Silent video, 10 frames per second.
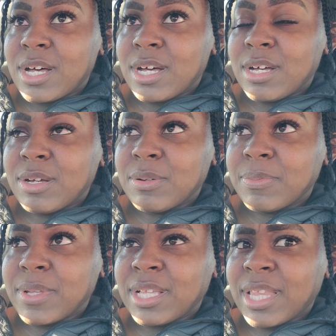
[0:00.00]
Um,
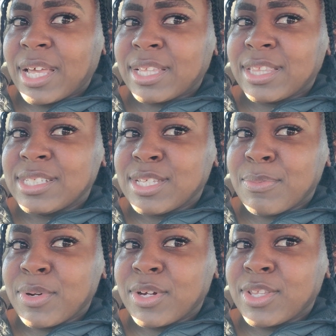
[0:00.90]
yeah, like
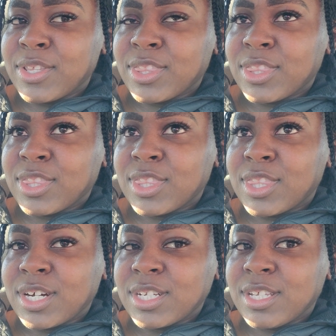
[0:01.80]
December
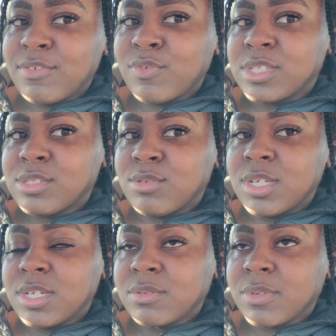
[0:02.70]
30th was two
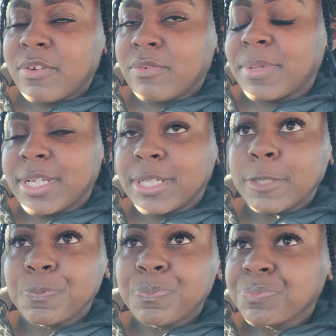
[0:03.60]
years, whatever, but
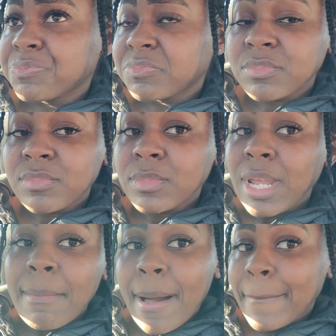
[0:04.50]
yeah
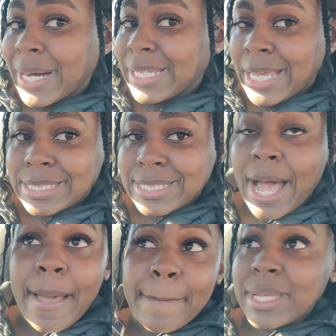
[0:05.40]
my body has
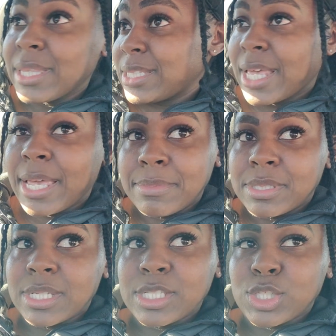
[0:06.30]
not been the same
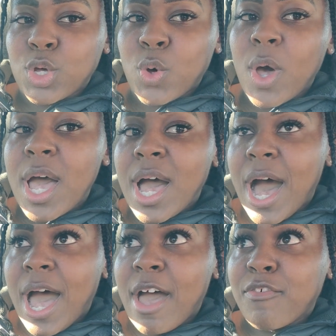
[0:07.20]
since. So
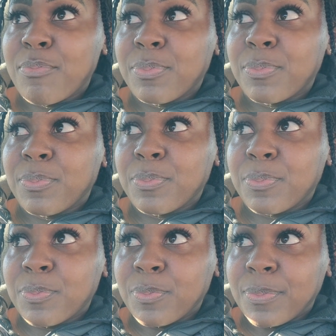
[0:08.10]
I have
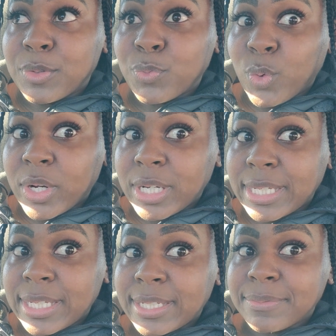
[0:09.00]
been
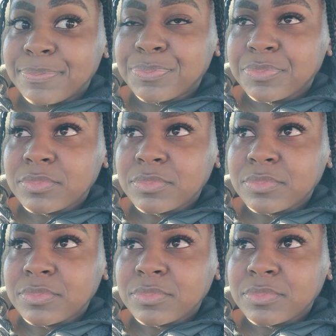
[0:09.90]
working